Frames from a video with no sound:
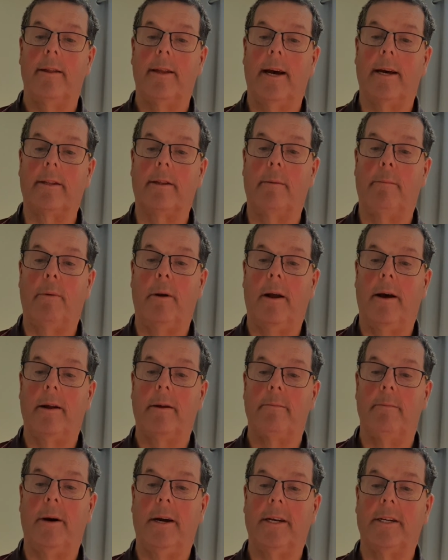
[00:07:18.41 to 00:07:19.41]
that the
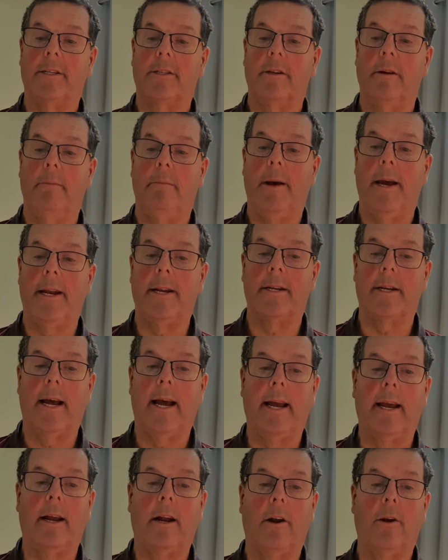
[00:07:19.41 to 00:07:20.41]
blood might cement
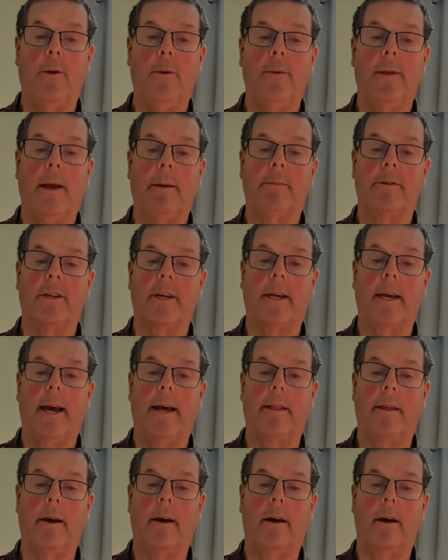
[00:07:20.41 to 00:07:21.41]
and glue them
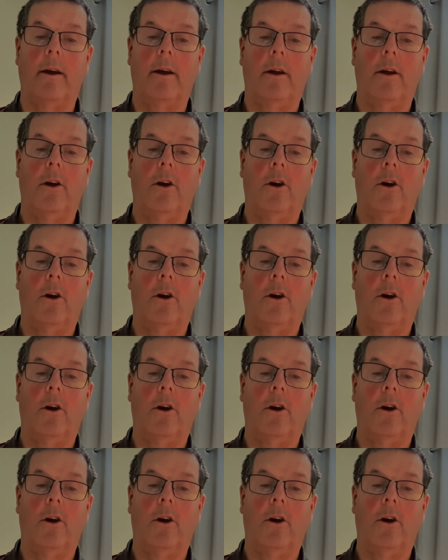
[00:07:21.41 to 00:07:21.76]
together.